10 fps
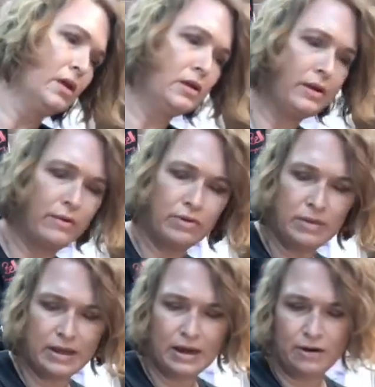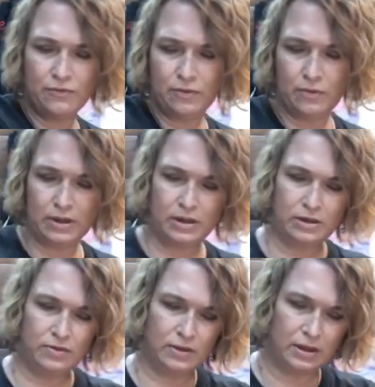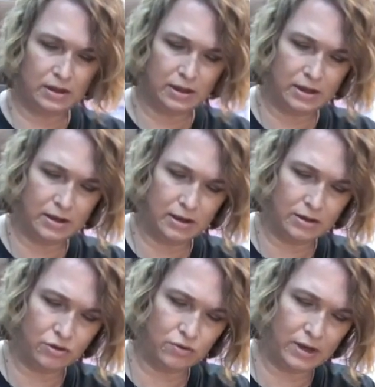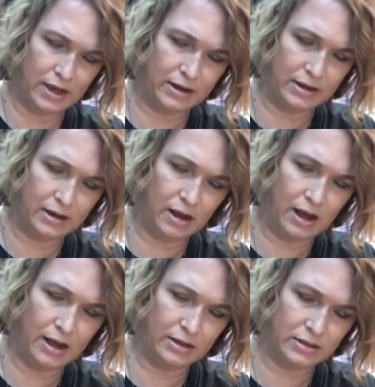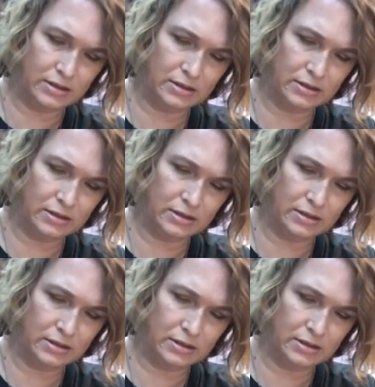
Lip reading: You want to be careful with the heat guns. You can get it hot.